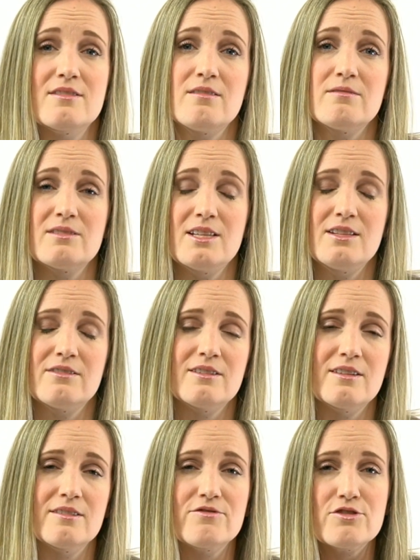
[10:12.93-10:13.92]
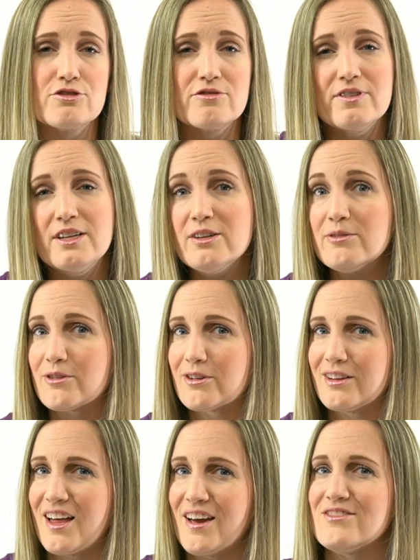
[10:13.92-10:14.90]
those either in a future video or
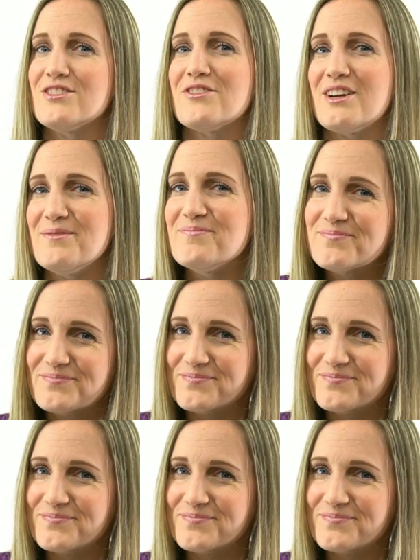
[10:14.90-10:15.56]
a live stream.